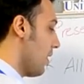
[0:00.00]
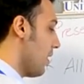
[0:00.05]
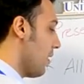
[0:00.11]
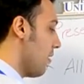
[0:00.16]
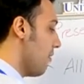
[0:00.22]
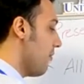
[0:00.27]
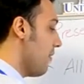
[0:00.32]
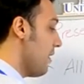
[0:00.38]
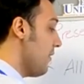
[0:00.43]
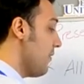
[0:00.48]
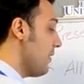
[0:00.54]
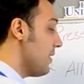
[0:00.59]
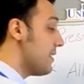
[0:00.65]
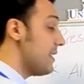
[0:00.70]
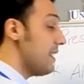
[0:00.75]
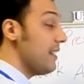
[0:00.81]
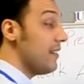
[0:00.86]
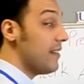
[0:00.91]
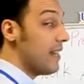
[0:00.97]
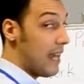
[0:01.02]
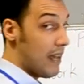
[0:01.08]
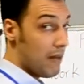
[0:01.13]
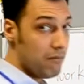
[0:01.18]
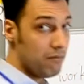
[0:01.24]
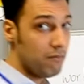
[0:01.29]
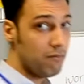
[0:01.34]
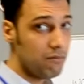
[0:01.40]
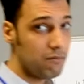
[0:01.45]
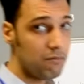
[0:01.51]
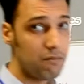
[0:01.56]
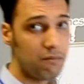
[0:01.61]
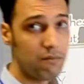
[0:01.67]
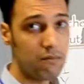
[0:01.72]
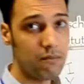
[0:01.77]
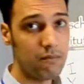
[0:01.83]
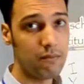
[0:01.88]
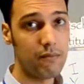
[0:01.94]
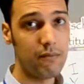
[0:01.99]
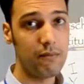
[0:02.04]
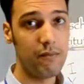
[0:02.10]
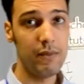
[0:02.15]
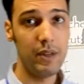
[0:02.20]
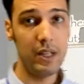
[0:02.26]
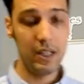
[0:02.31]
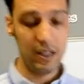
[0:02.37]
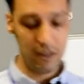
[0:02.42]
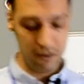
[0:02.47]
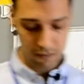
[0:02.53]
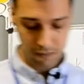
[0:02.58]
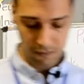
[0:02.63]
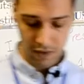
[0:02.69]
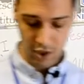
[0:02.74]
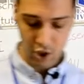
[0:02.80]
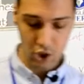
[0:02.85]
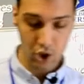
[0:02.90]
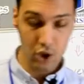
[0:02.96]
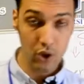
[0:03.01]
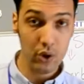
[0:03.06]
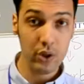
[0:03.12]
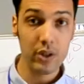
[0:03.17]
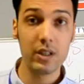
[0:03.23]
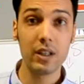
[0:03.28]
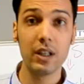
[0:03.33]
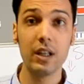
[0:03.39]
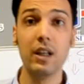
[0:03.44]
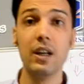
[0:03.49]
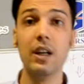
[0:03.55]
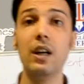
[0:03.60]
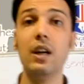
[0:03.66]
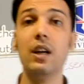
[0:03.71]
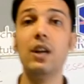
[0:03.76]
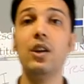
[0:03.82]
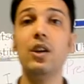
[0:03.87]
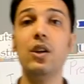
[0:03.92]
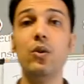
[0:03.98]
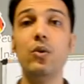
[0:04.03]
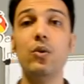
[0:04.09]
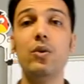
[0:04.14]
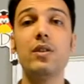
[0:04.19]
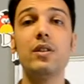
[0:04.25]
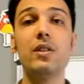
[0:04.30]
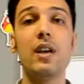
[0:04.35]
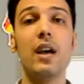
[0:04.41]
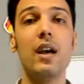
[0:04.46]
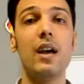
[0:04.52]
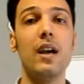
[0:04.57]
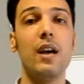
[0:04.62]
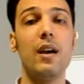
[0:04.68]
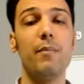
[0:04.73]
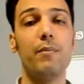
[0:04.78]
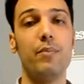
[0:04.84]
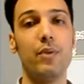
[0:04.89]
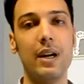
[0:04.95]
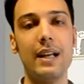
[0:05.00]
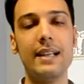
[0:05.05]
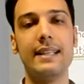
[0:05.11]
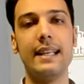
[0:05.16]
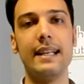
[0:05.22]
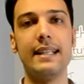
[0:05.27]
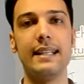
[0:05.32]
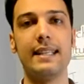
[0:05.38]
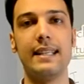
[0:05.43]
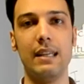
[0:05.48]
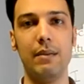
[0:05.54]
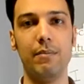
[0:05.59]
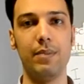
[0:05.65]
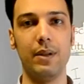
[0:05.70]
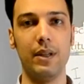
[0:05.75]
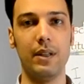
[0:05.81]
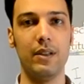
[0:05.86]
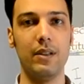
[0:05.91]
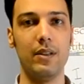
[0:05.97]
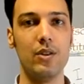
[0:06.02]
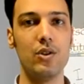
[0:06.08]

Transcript: When we see them, we should use present simple.